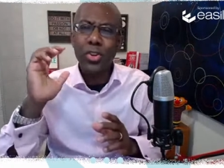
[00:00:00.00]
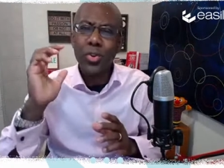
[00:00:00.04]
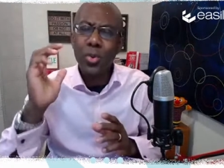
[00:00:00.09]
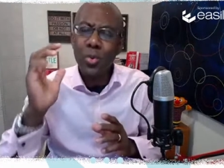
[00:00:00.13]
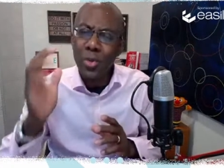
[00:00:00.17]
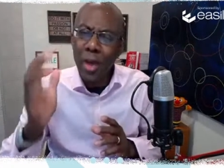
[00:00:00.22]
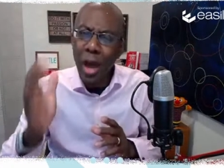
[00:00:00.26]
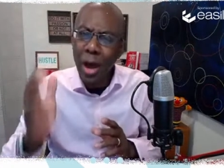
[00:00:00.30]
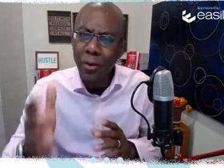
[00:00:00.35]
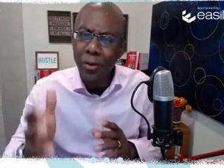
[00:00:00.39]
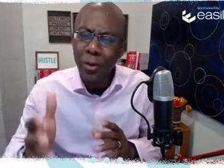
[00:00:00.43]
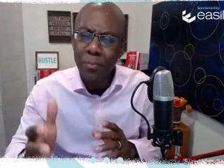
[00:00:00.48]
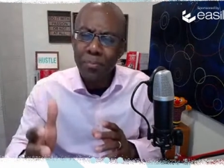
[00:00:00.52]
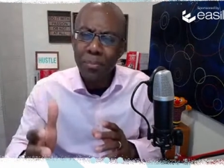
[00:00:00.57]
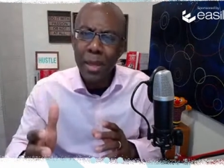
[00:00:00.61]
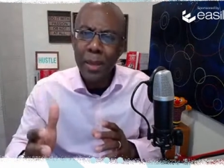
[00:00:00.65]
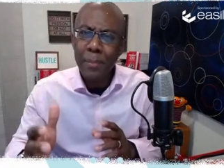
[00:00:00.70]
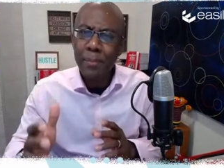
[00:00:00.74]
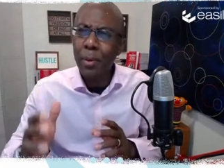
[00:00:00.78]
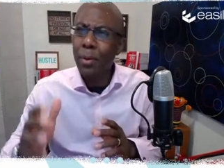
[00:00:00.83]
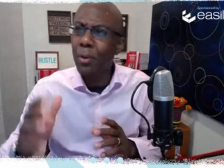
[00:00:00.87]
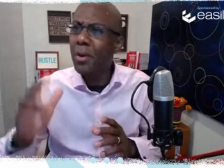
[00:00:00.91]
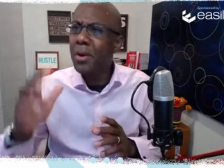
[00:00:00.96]
2,000
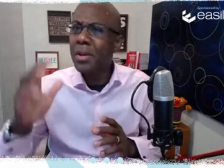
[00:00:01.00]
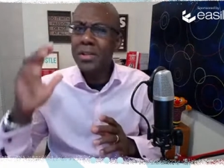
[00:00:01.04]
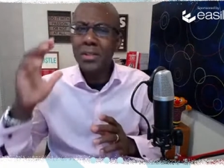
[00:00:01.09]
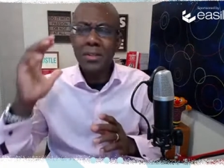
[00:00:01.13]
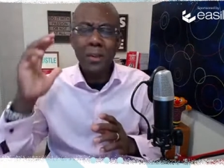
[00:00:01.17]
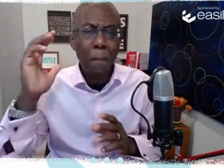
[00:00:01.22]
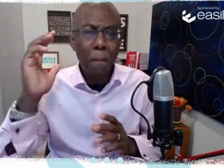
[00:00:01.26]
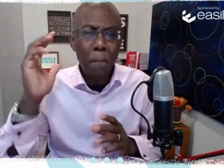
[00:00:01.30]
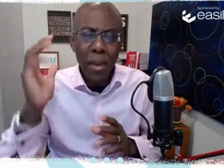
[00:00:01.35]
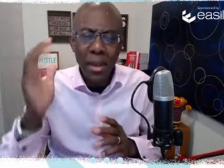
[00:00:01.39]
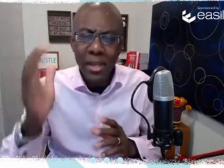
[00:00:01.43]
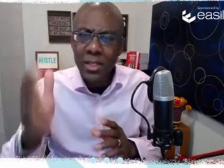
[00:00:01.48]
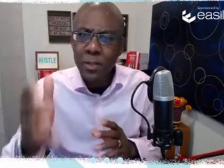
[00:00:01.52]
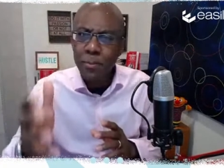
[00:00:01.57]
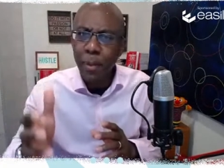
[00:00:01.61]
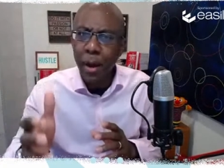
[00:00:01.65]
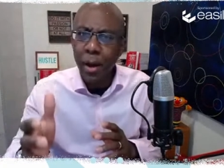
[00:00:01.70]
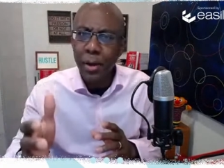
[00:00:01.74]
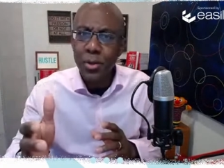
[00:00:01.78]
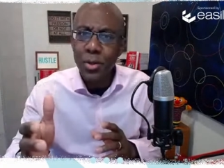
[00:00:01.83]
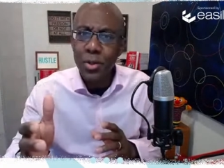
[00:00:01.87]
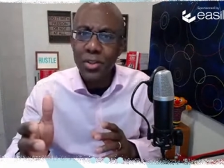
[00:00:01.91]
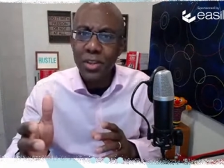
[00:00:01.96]
people. Some big
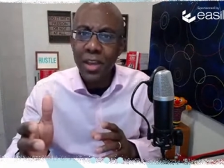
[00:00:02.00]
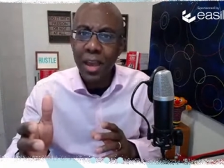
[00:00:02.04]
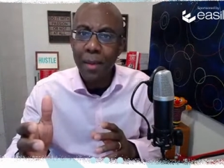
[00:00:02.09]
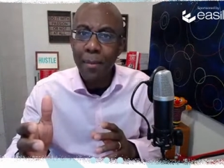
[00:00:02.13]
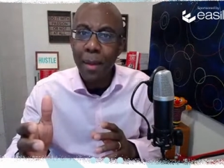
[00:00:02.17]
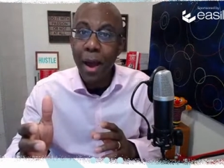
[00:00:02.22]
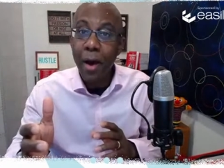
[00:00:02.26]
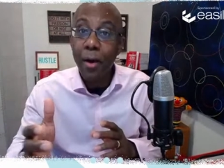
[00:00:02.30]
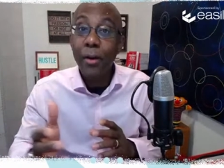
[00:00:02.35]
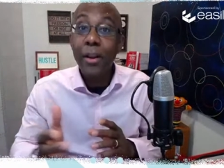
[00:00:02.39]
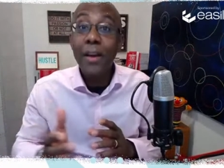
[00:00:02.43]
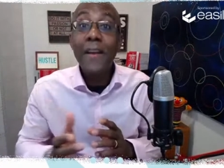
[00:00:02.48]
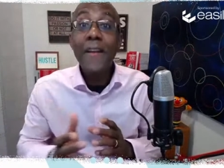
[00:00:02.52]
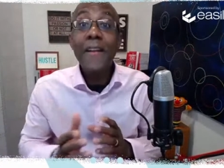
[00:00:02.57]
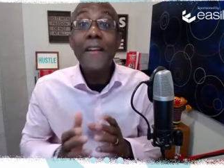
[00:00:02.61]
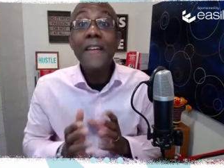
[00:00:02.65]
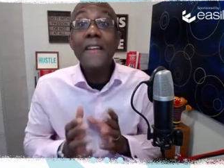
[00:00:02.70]
sponsors came out.